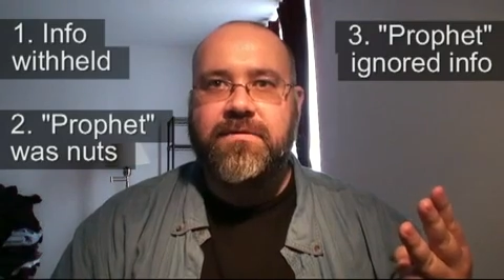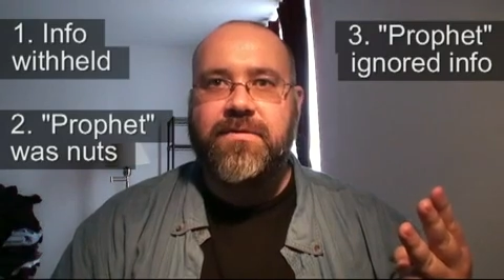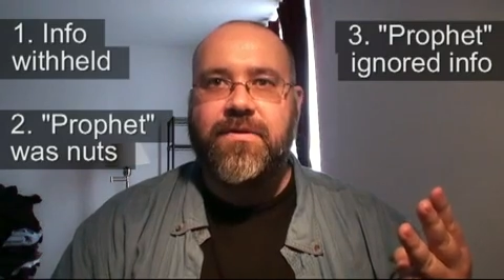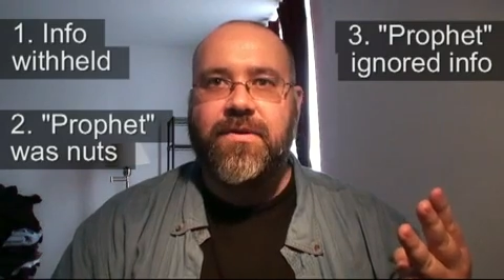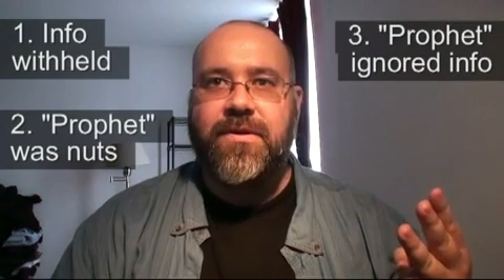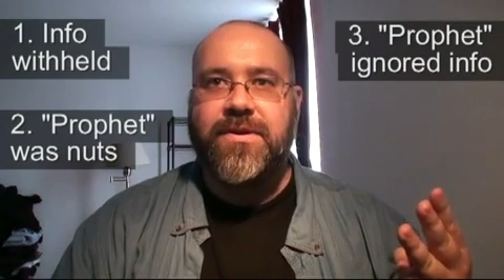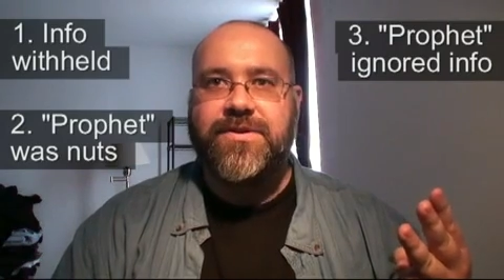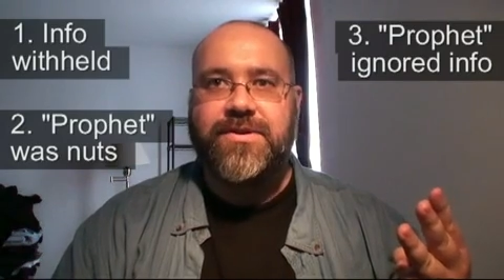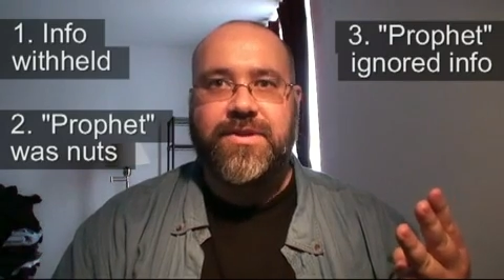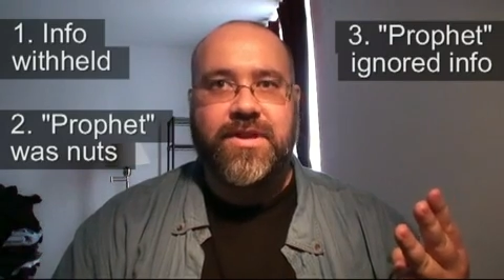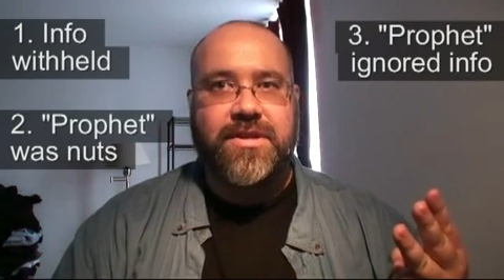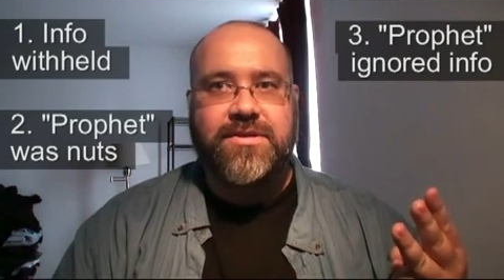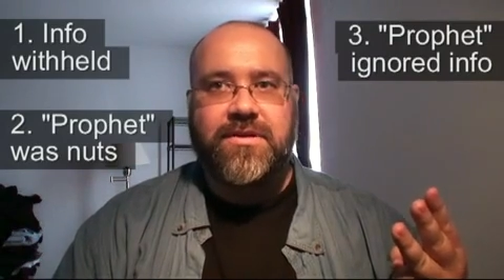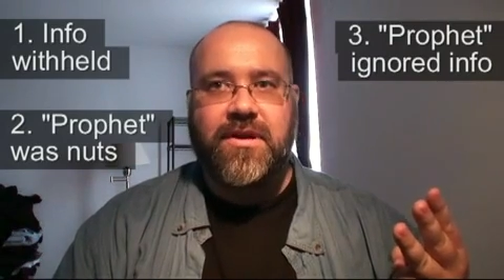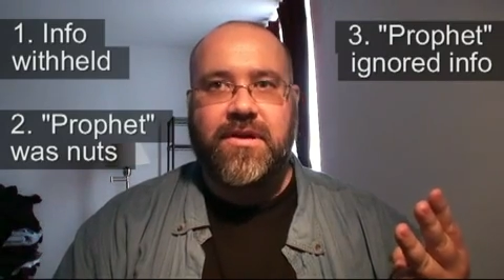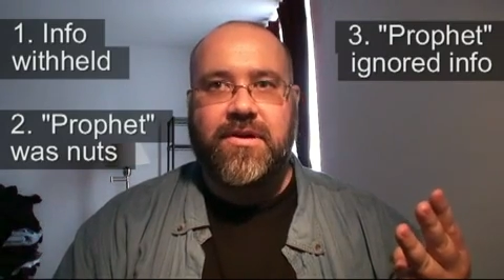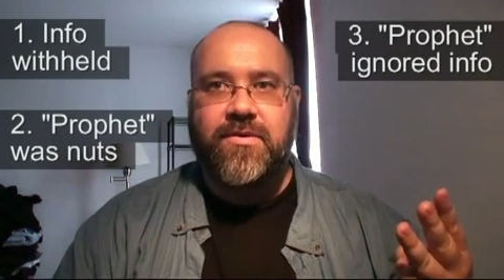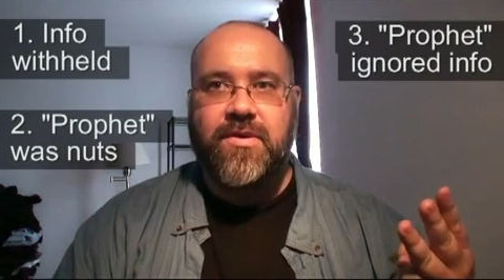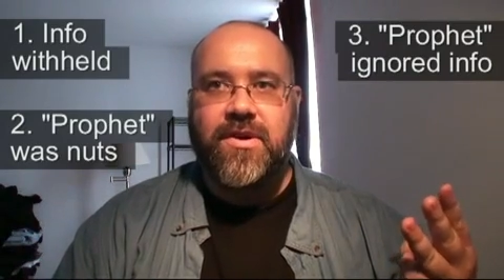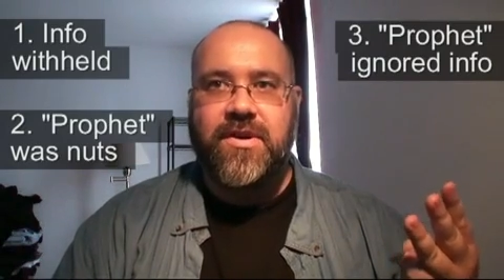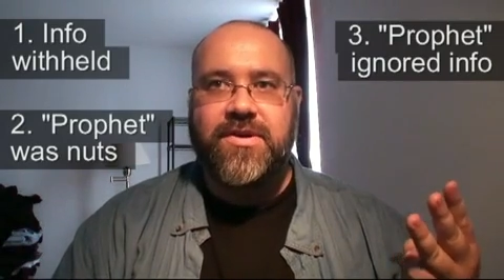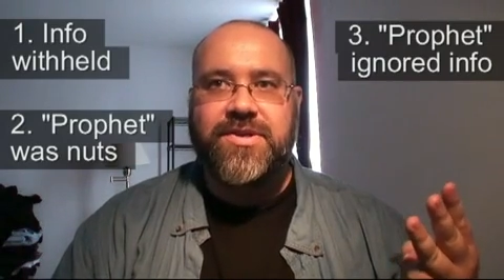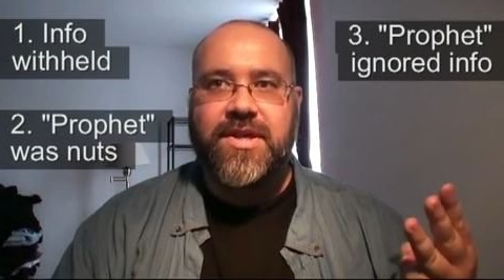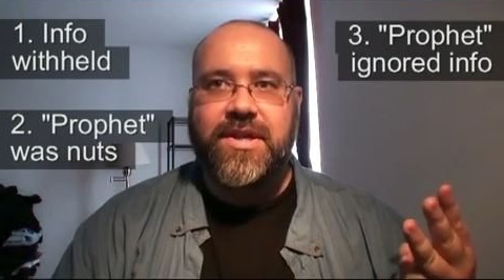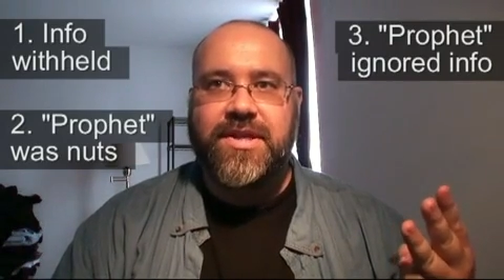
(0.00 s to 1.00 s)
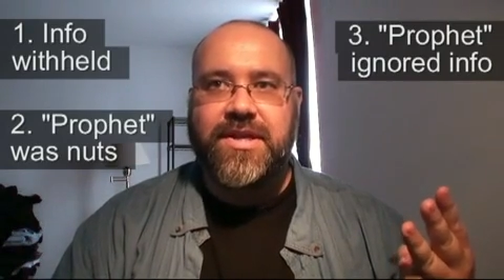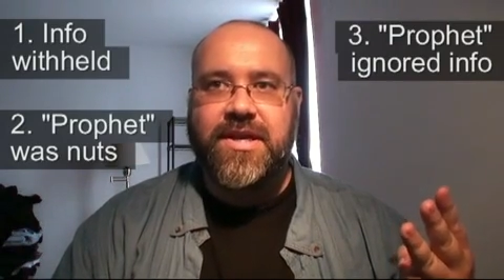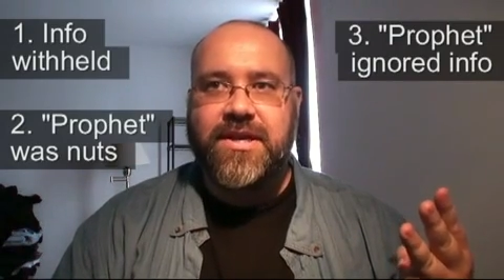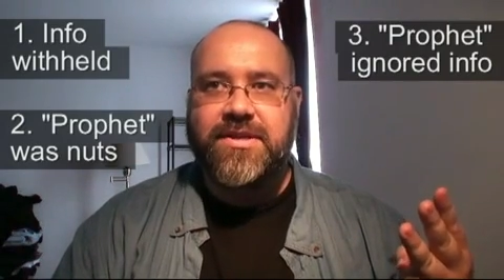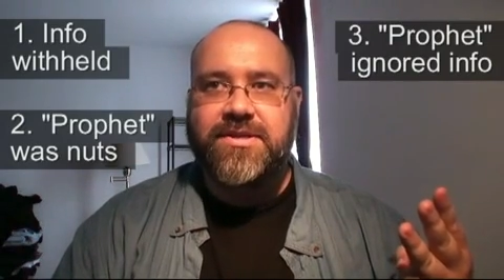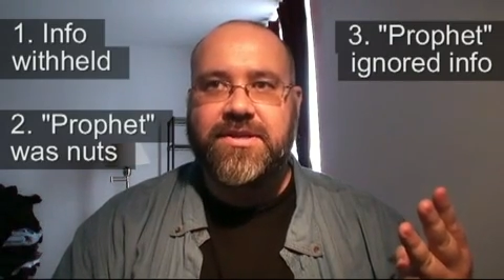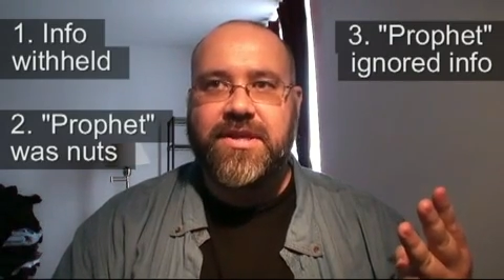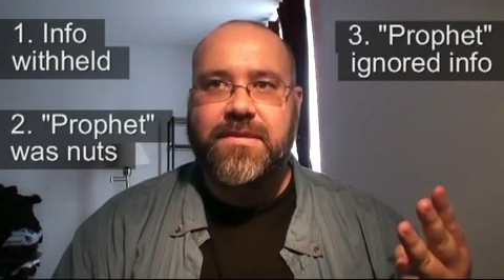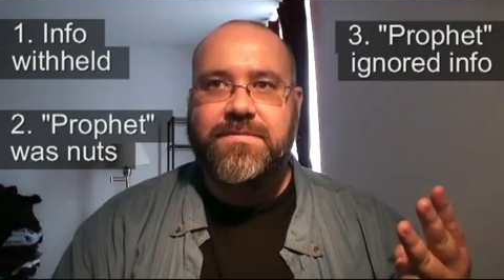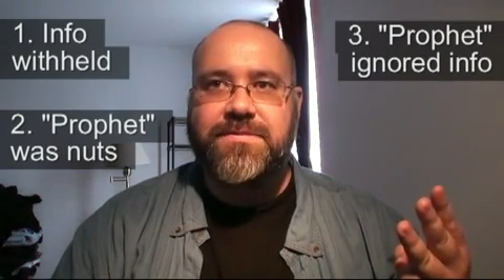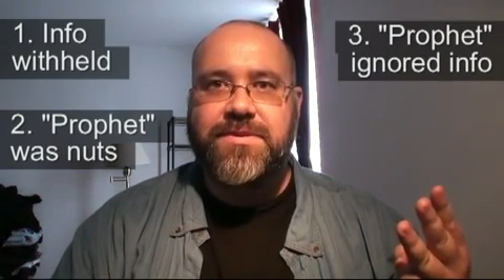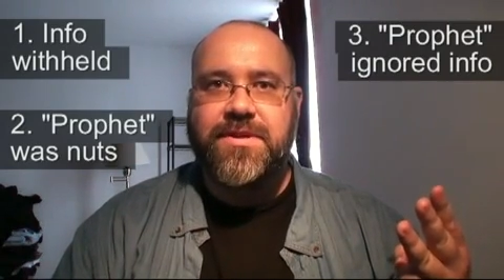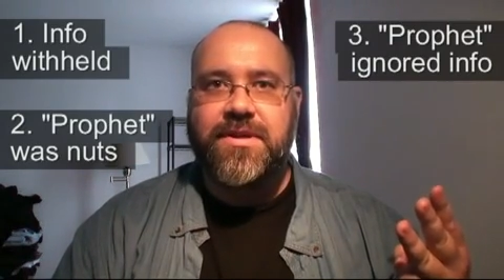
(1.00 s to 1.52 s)
Of course, this all works on the
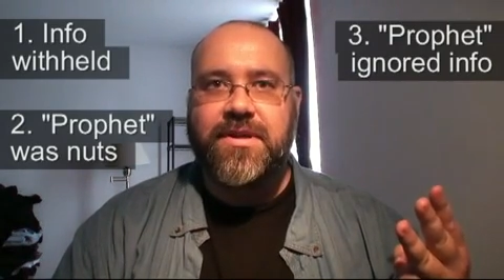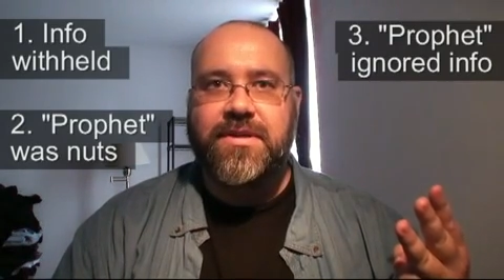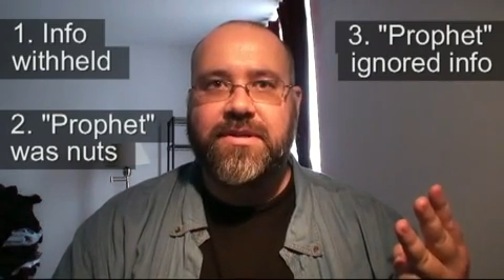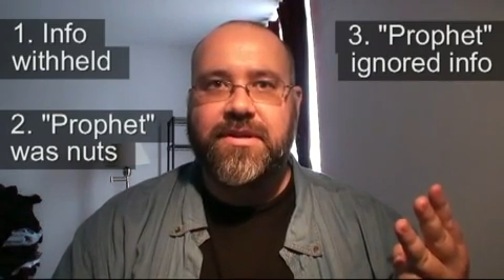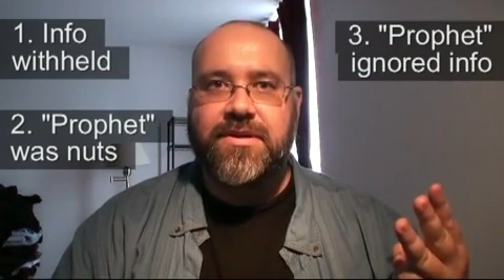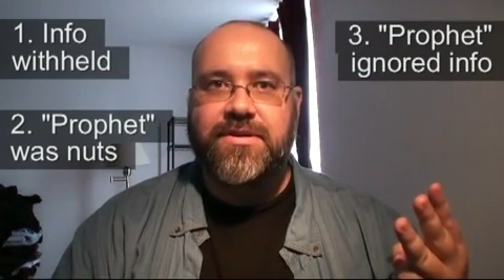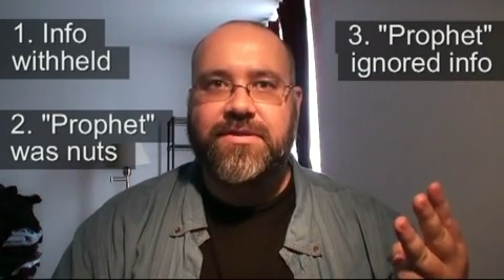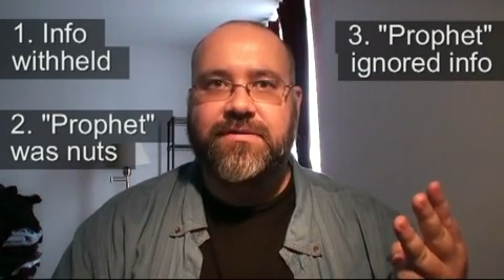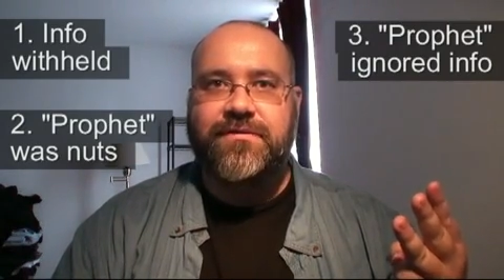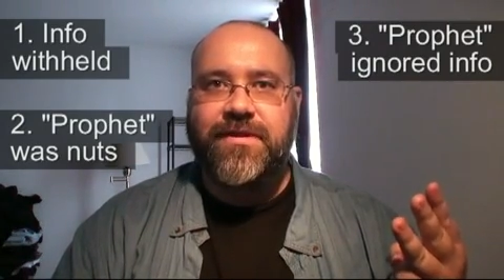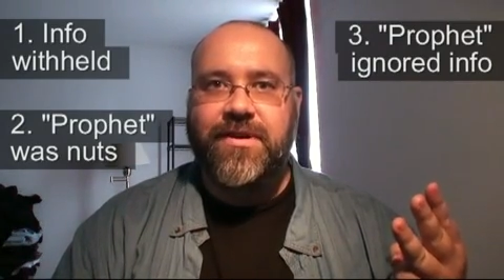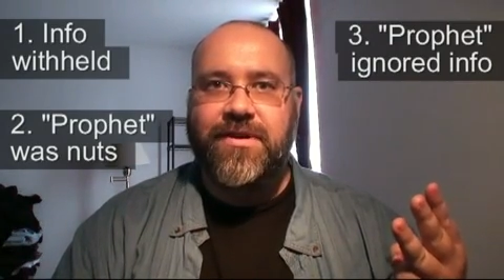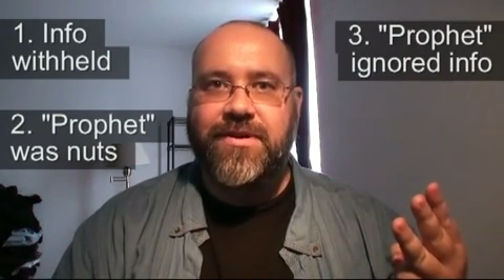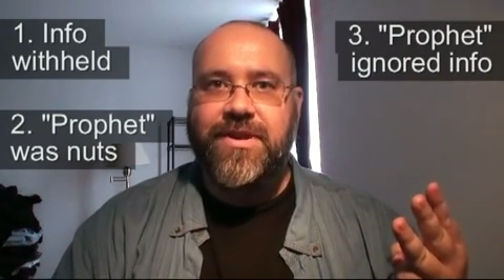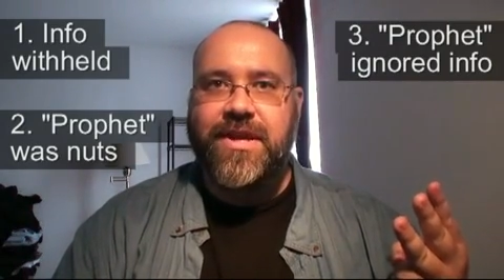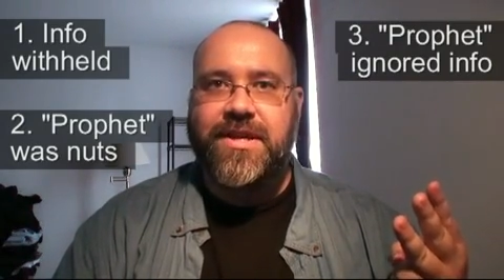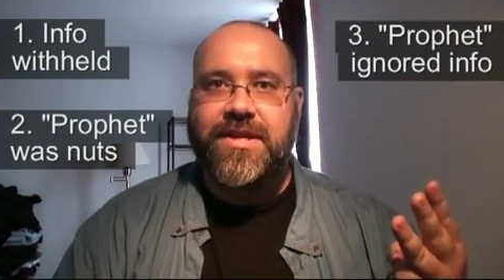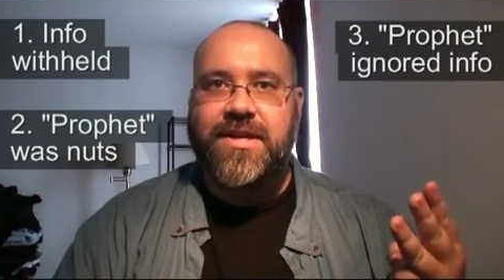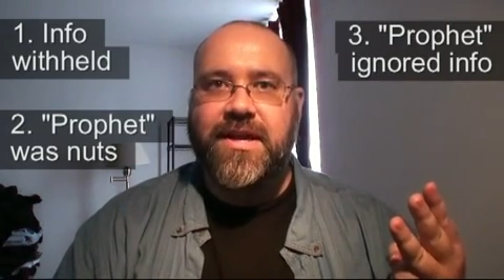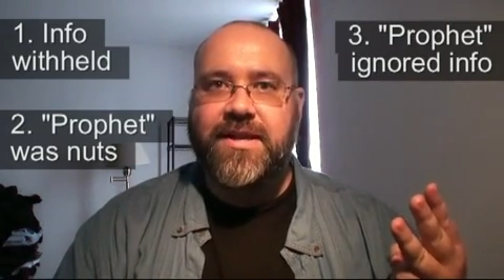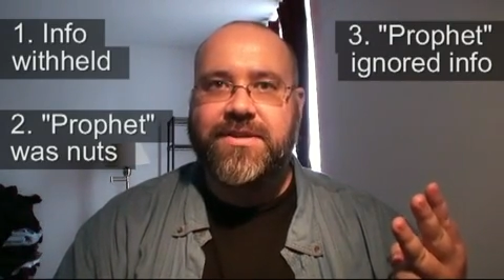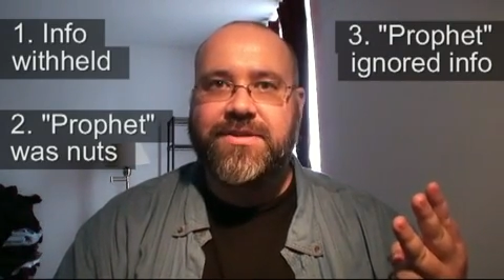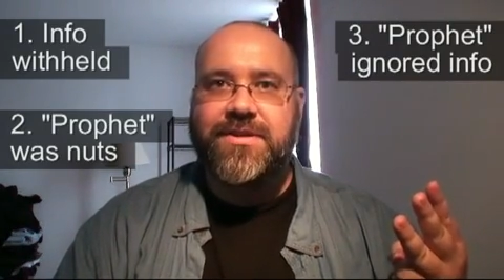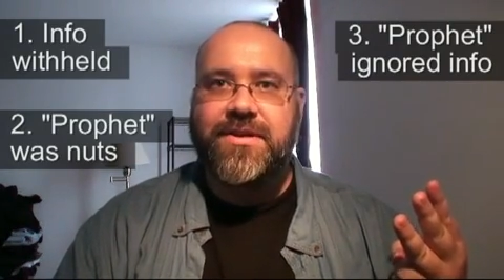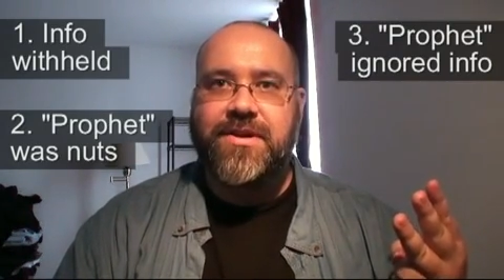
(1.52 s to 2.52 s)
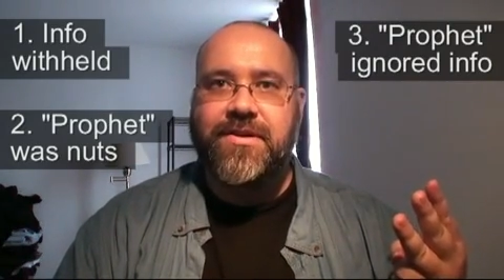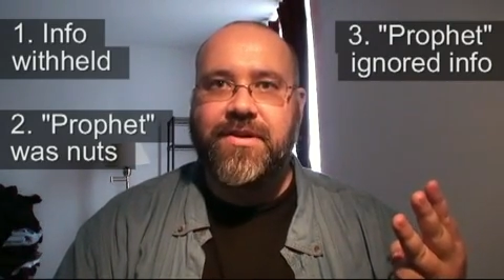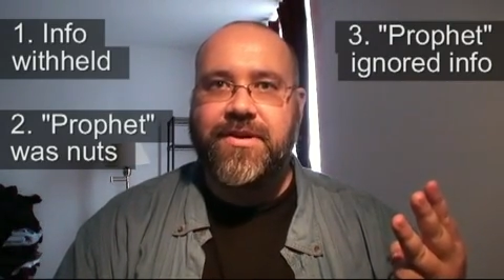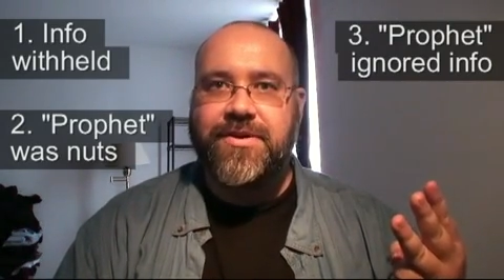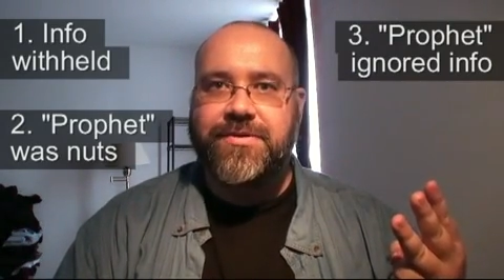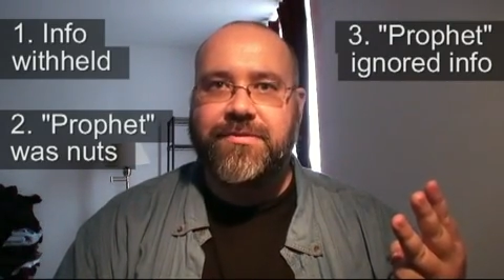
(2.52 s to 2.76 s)
assumption that those filthy texts of